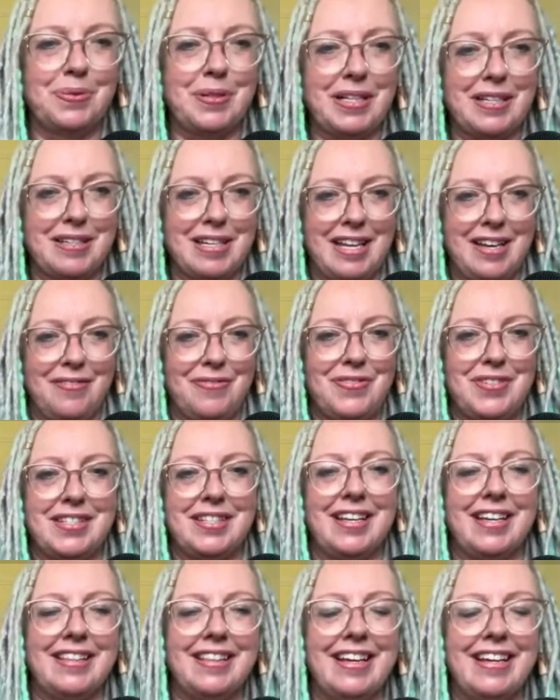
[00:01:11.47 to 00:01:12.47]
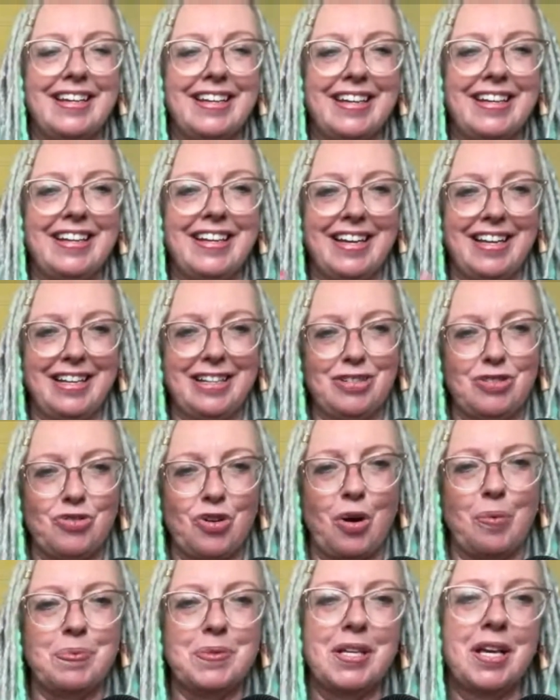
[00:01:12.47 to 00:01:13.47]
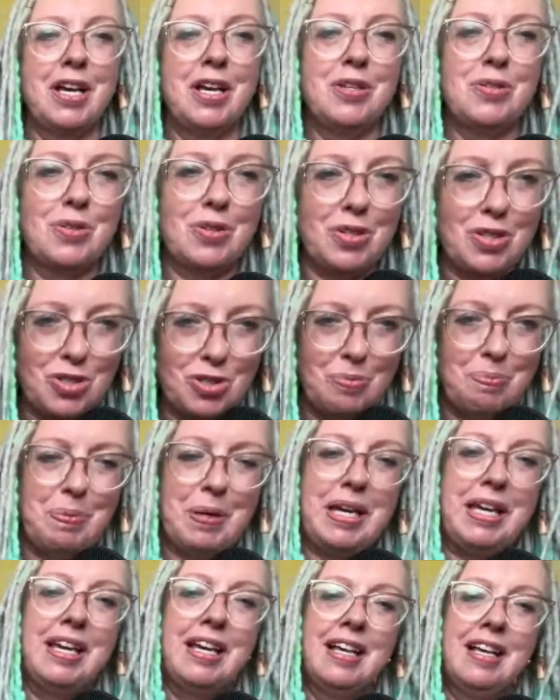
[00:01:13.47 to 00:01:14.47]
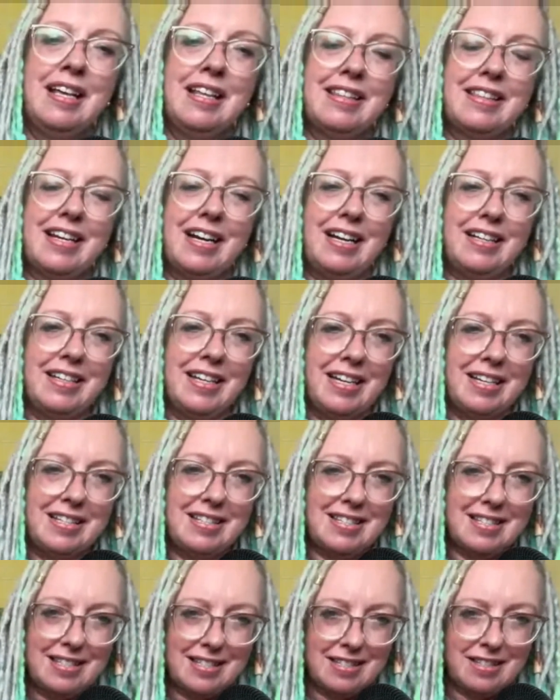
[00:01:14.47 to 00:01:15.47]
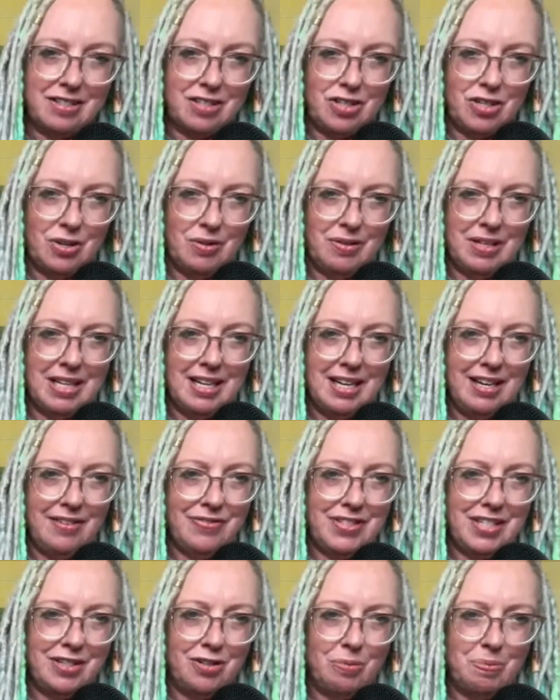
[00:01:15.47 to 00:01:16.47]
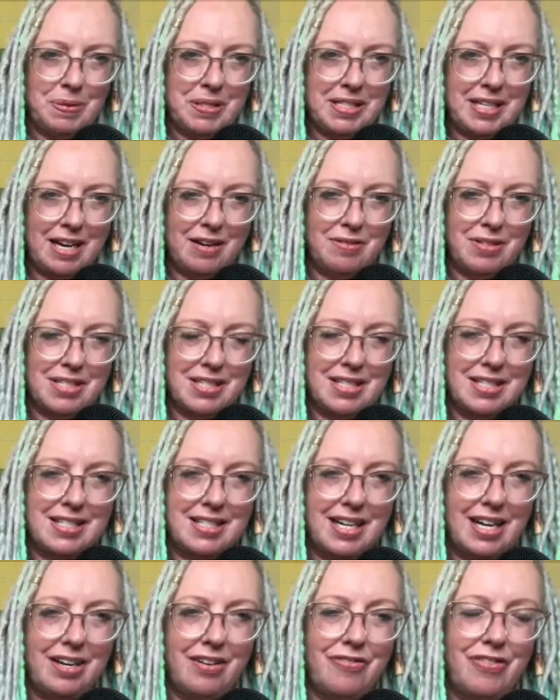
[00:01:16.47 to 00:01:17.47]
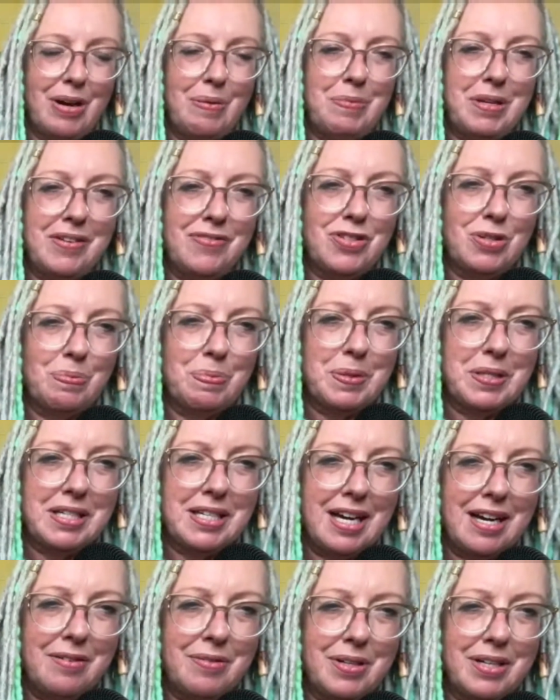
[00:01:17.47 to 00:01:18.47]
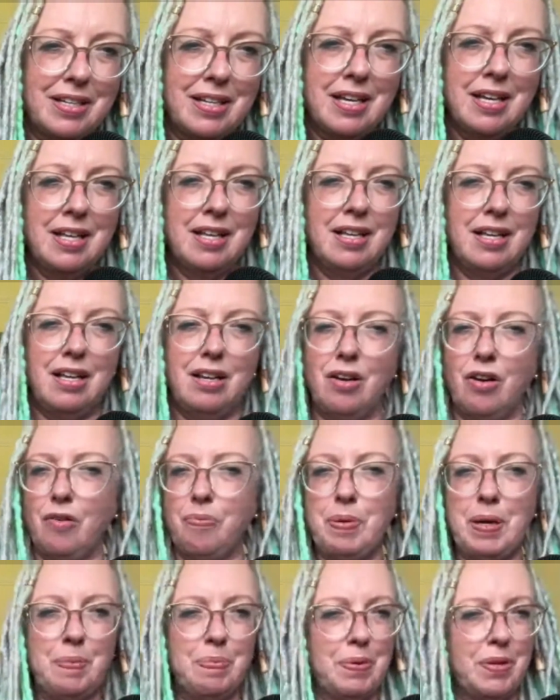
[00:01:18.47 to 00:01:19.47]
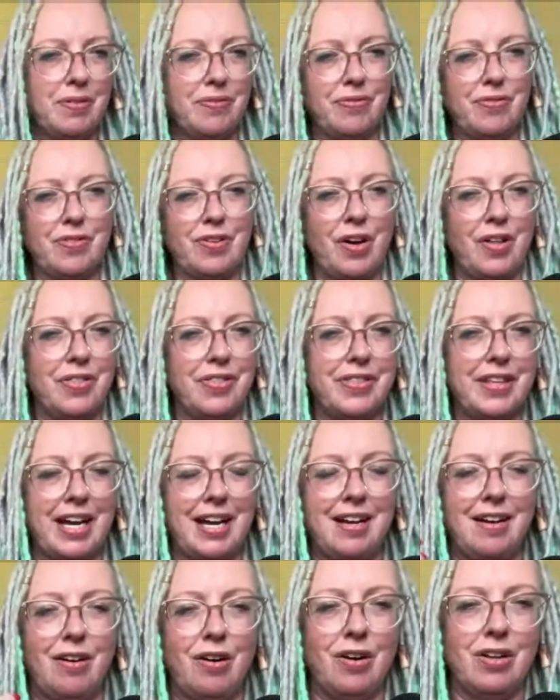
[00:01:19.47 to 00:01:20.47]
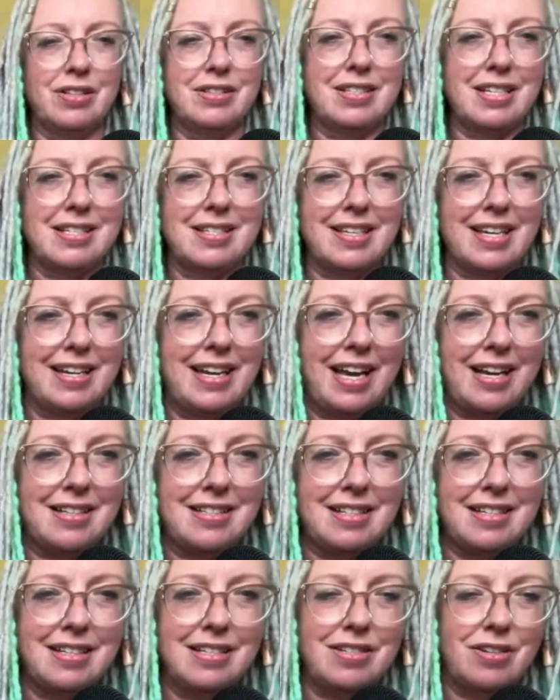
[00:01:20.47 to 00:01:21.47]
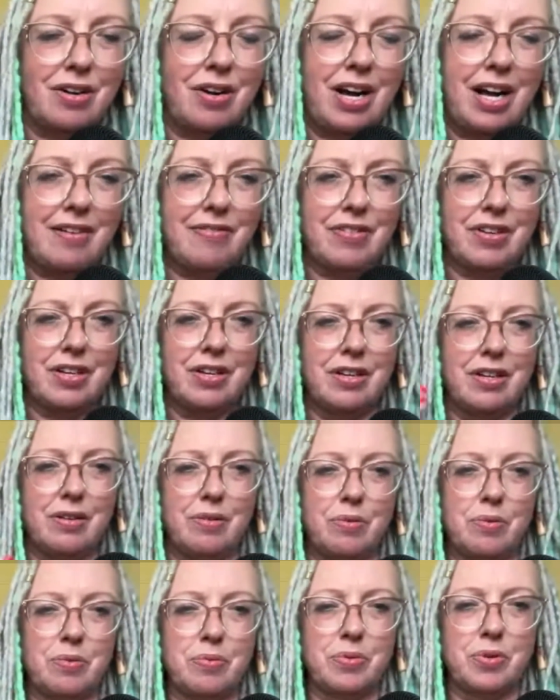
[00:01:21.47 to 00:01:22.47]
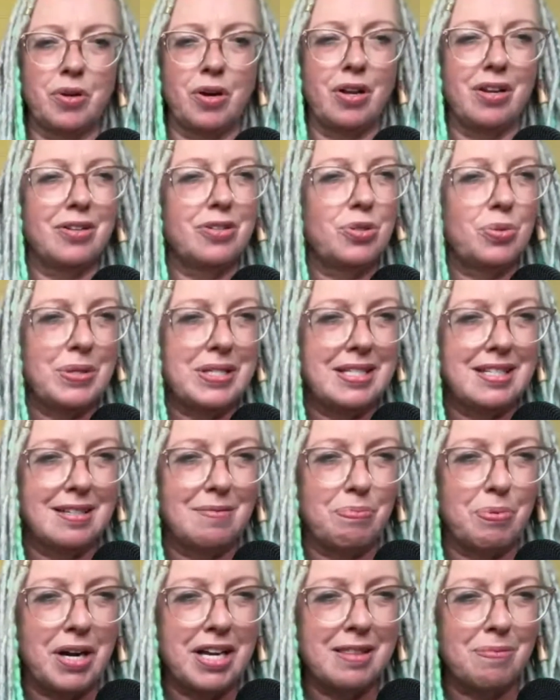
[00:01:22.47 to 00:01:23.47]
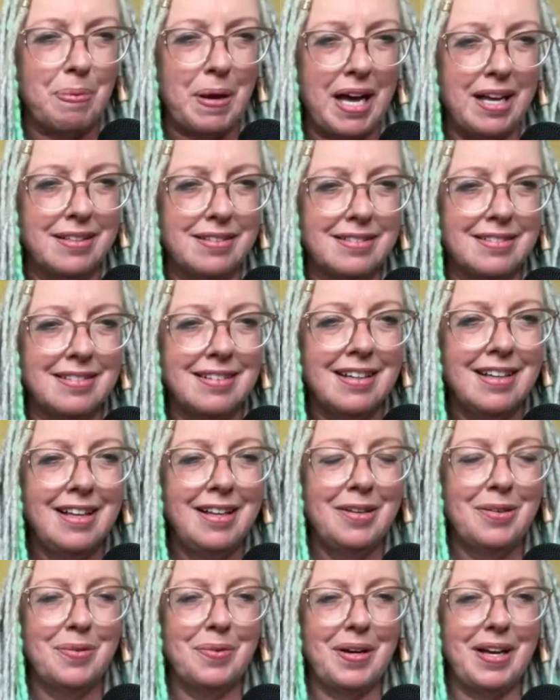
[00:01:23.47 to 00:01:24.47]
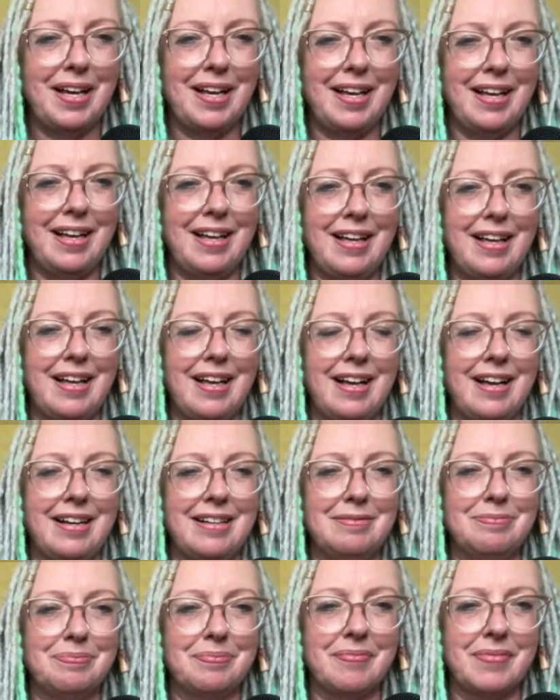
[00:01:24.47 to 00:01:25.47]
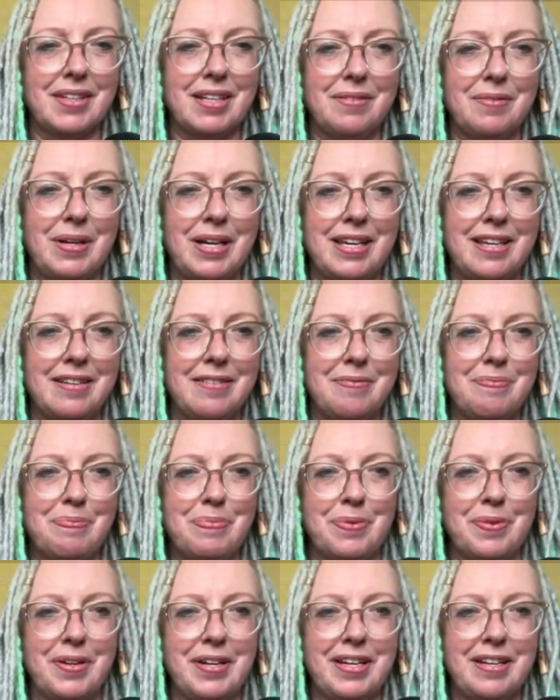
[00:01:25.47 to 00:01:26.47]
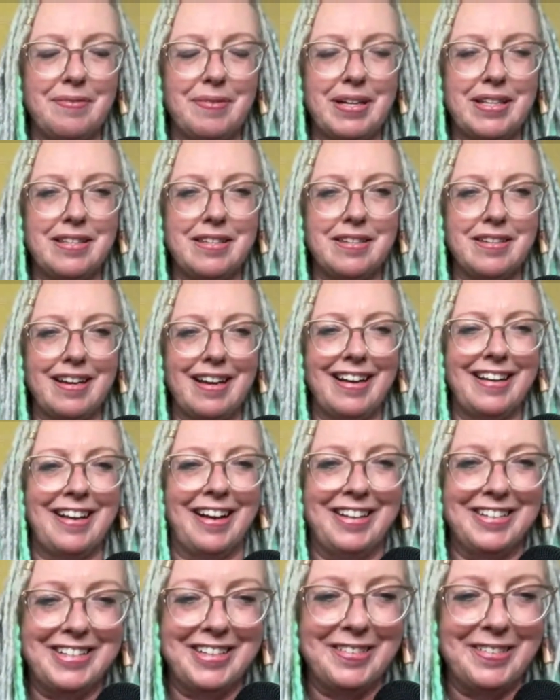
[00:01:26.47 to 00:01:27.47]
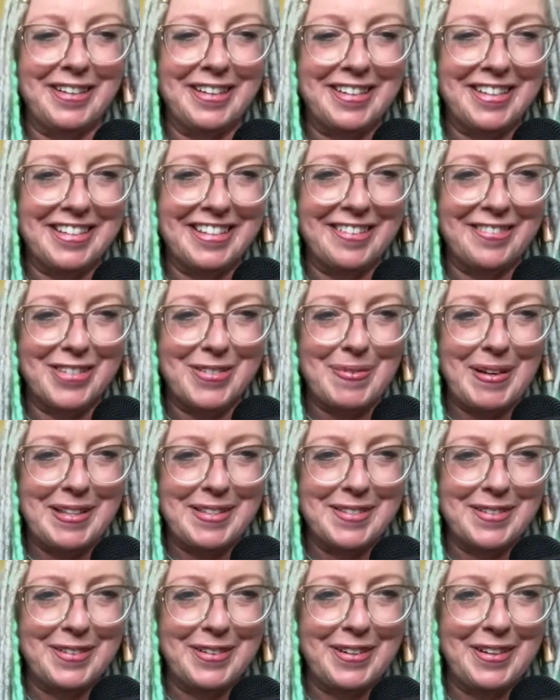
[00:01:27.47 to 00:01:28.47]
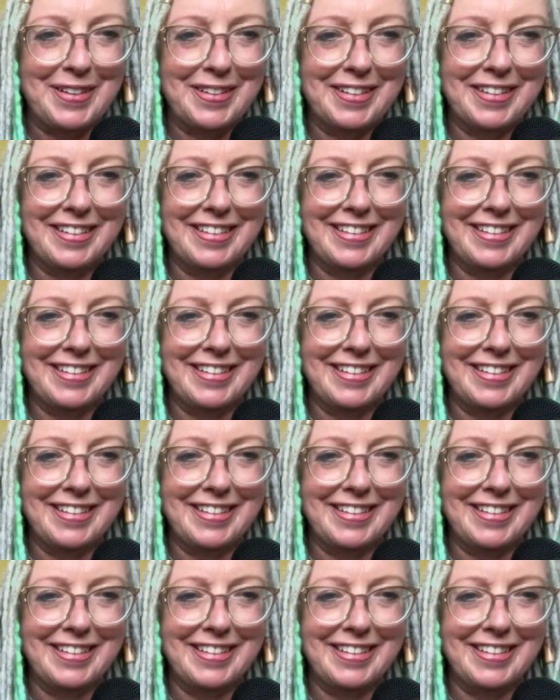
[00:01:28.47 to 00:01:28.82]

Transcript: it lifts, and then inhale, it drops. So there should be that nice unit lifting up and down as the diaphragm lifts up and down. And a lot of people have got that all disconnected or have a call a twisted breath pattern where um, where you breathe when you, I can't do it because I've spent so long